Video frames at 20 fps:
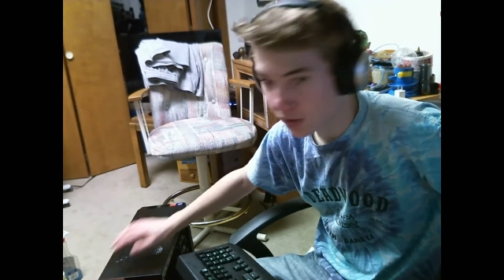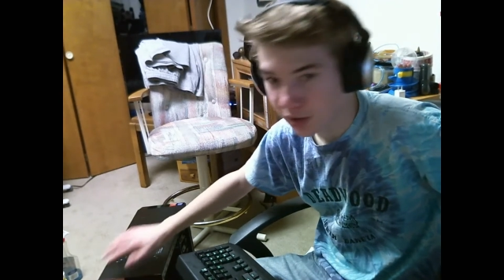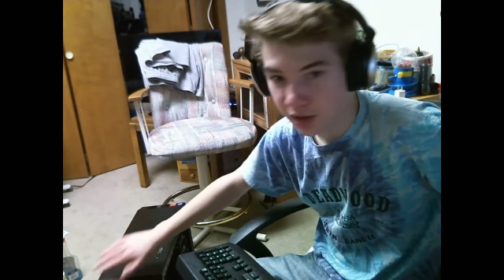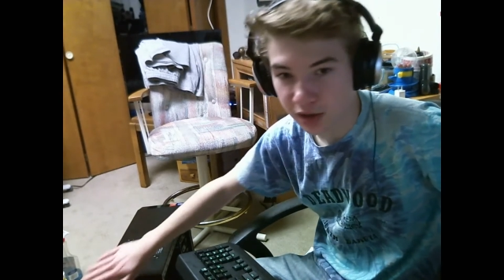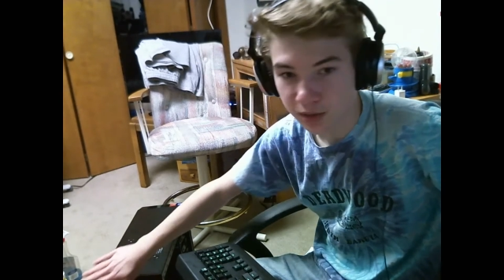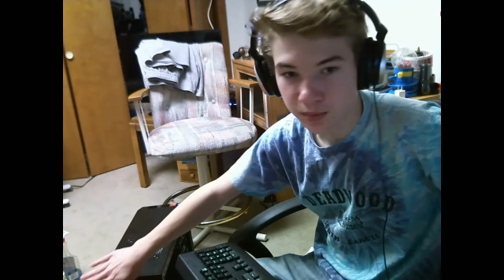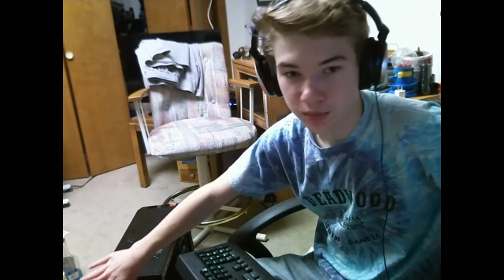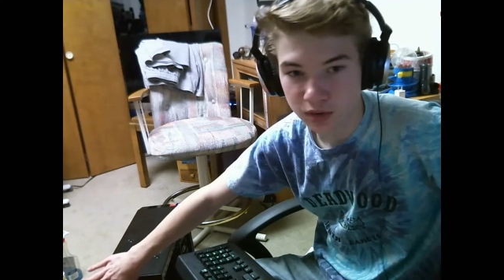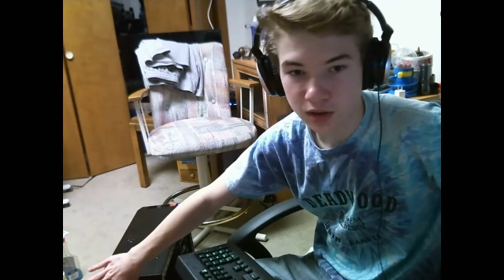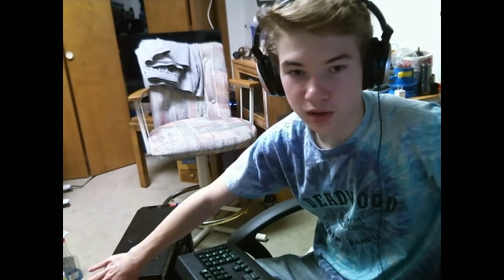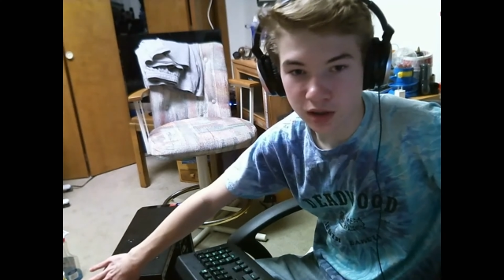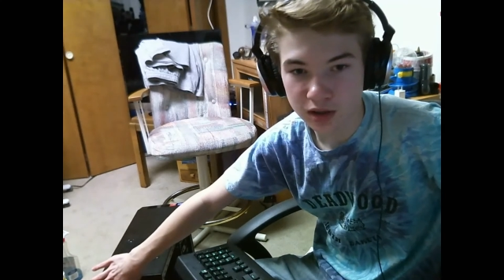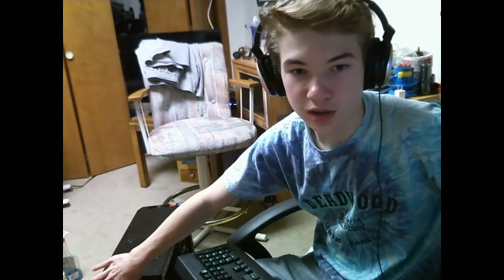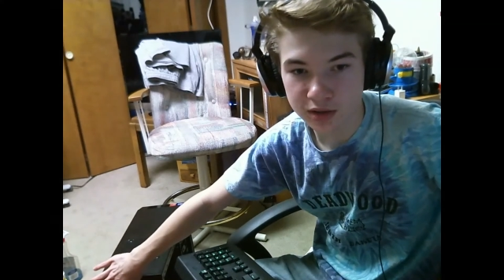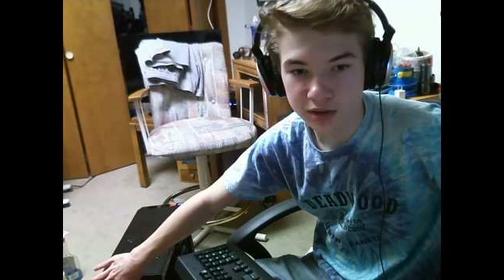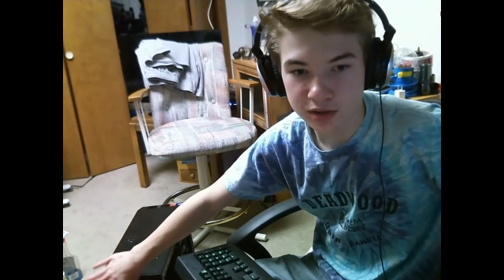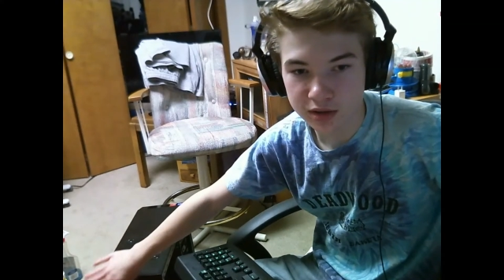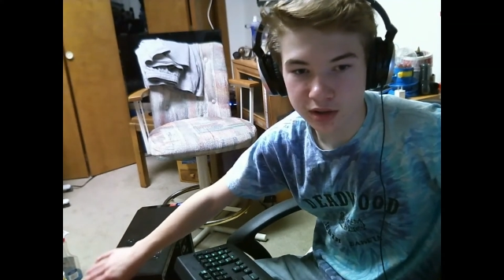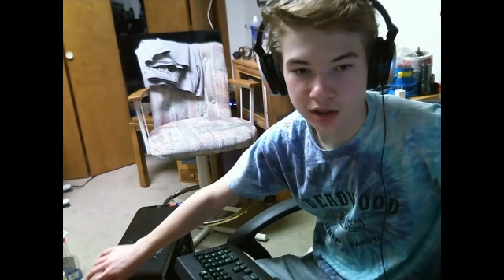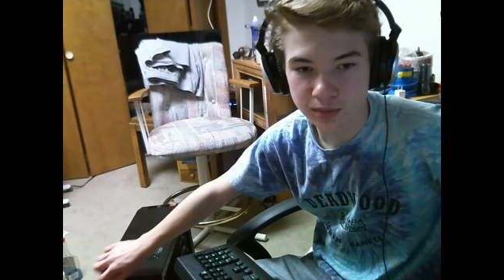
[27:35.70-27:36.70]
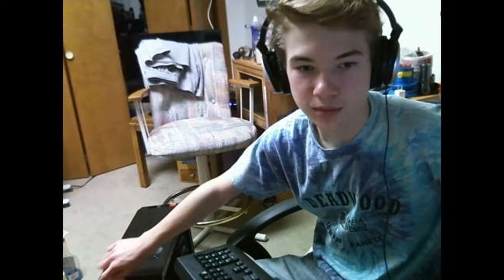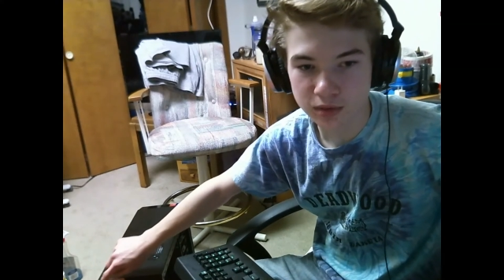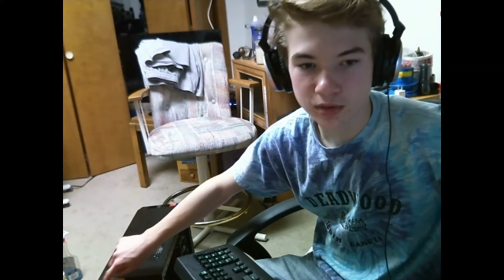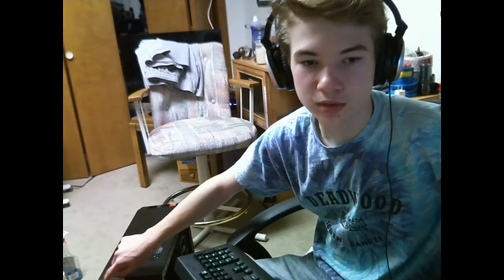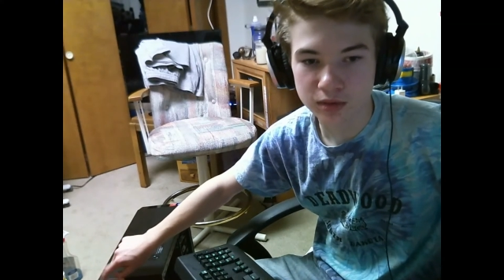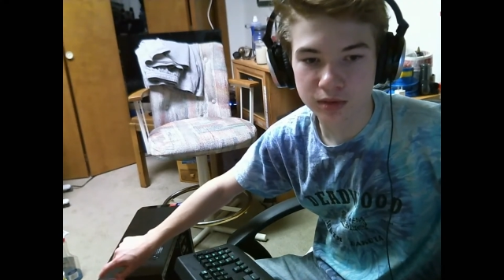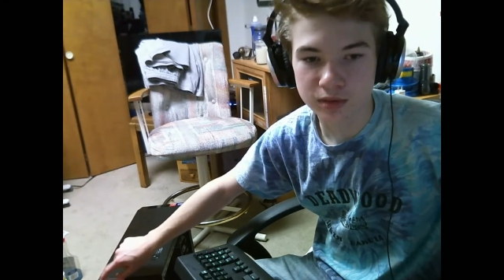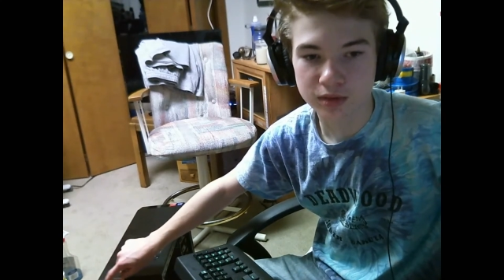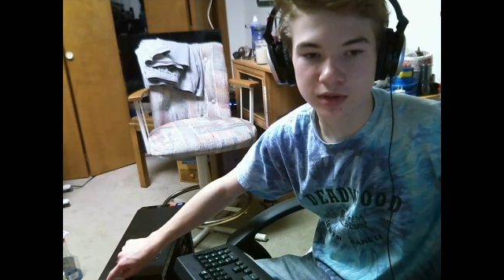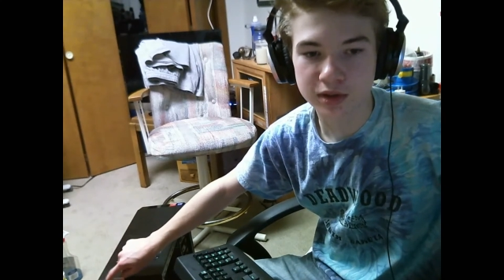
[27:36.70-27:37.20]
and the product
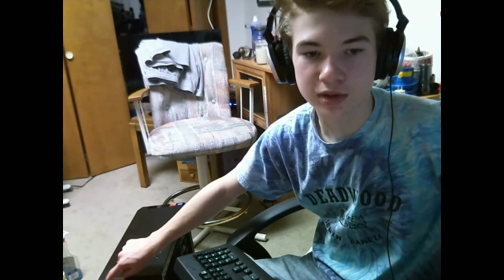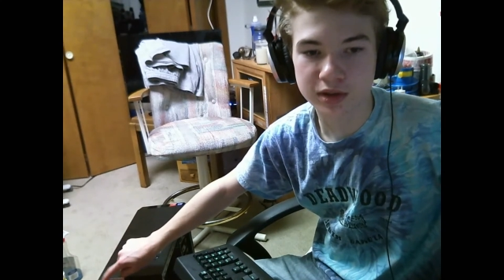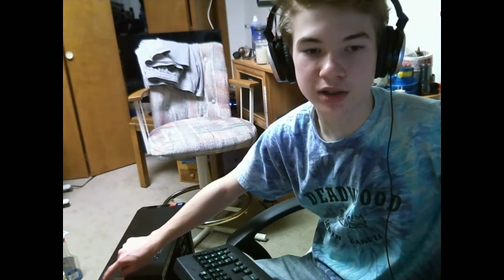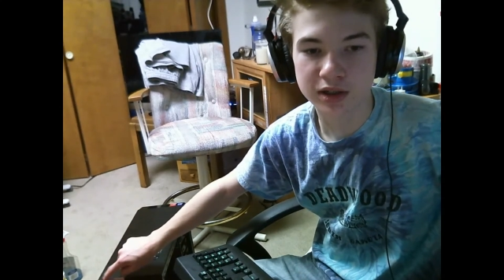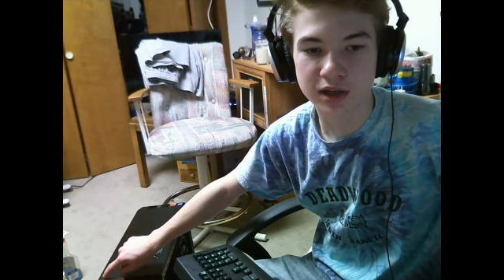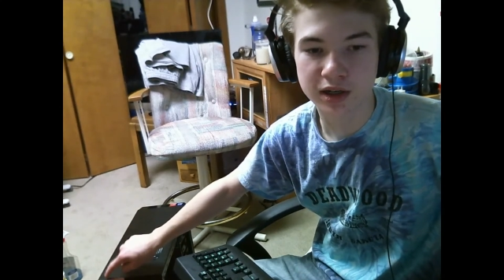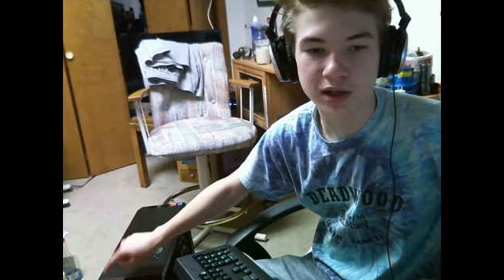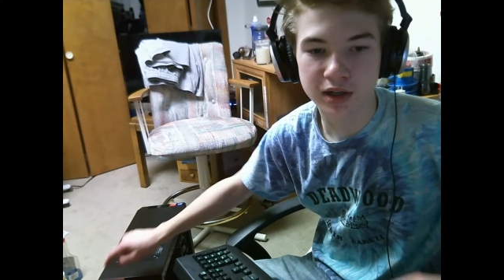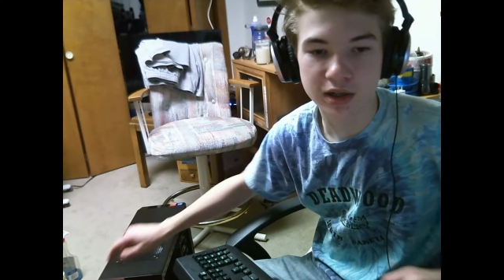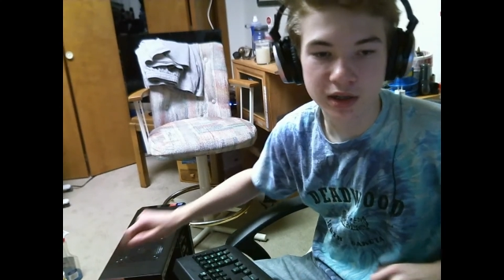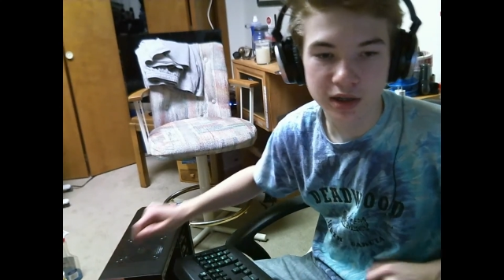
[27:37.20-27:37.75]
label right there,